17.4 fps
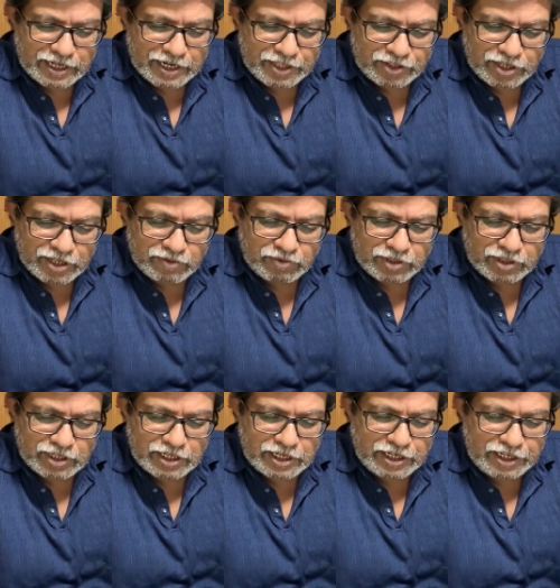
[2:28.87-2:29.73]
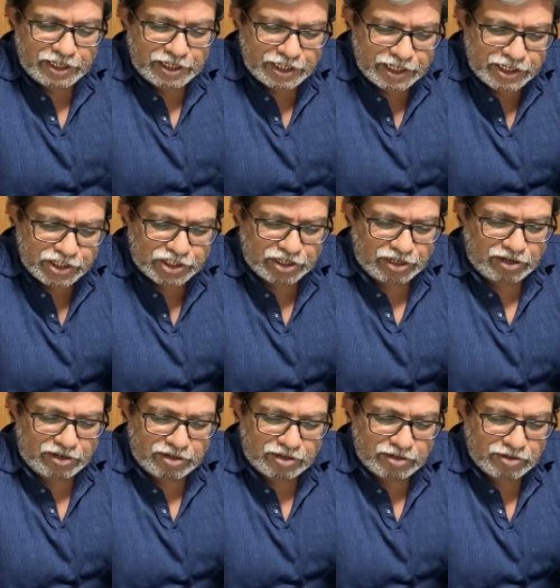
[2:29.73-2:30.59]
anything with the
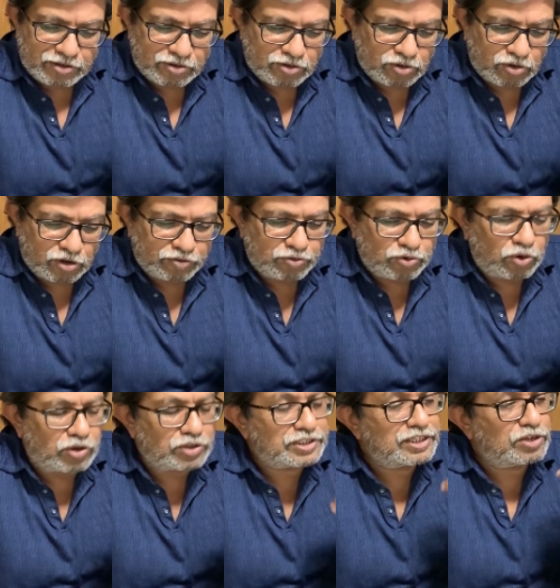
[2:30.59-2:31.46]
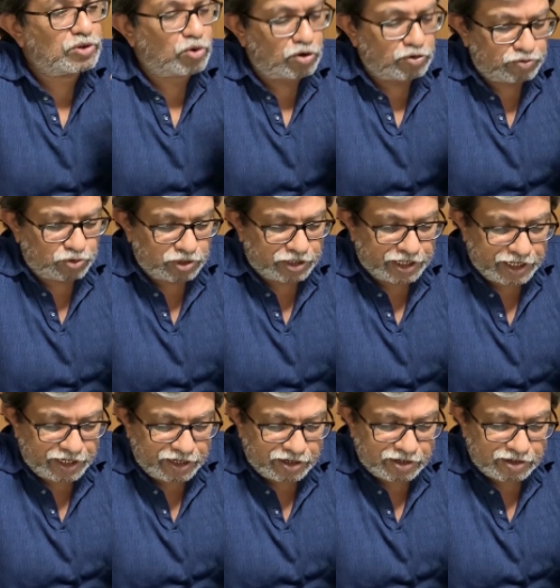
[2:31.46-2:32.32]
intention of causing wrongful
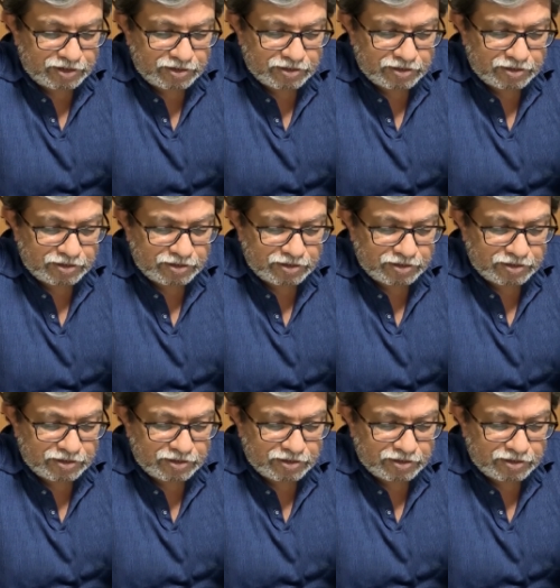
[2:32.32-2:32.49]
gain